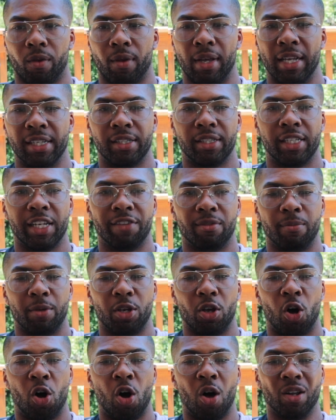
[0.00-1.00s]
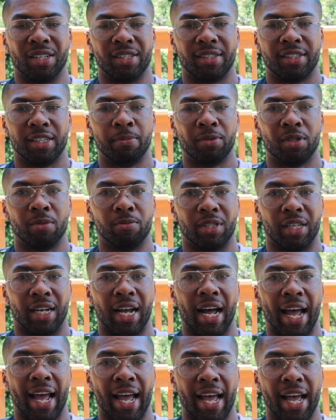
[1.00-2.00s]
it's giving me all the symptoms that
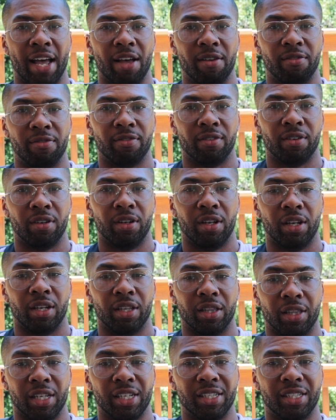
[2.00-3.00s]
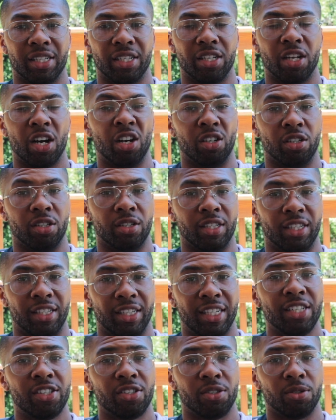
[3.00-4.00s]
I have listed under the
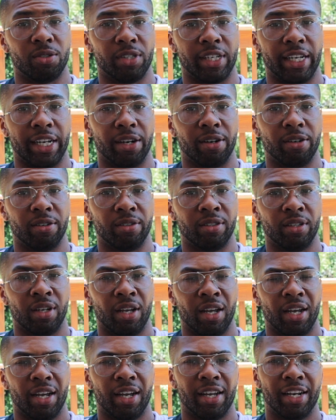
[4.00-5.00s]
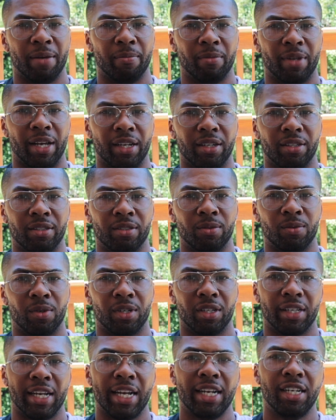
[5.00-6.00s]
distal tear. And I'm like,
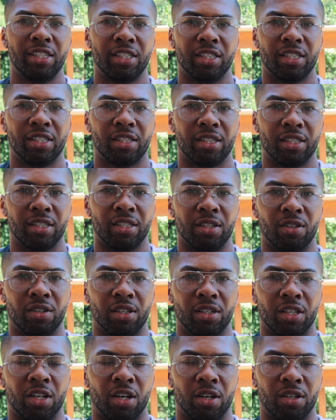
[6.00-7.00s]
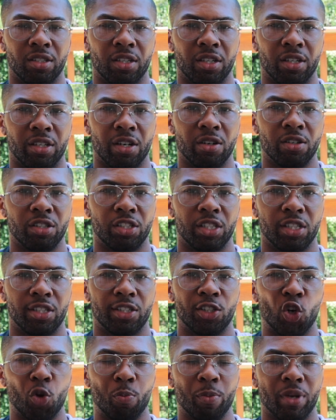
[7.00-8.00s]
well, the lady just, the nurse
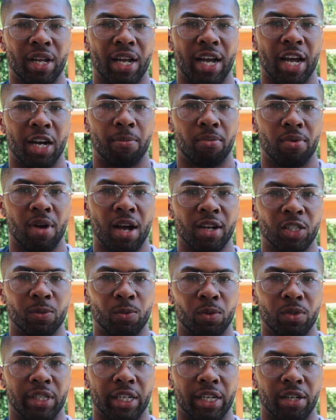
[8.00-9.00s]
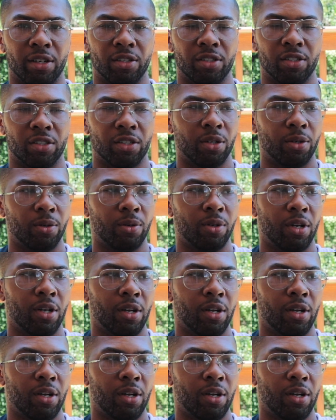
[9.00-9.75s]
just told me that I had a proximal tear. So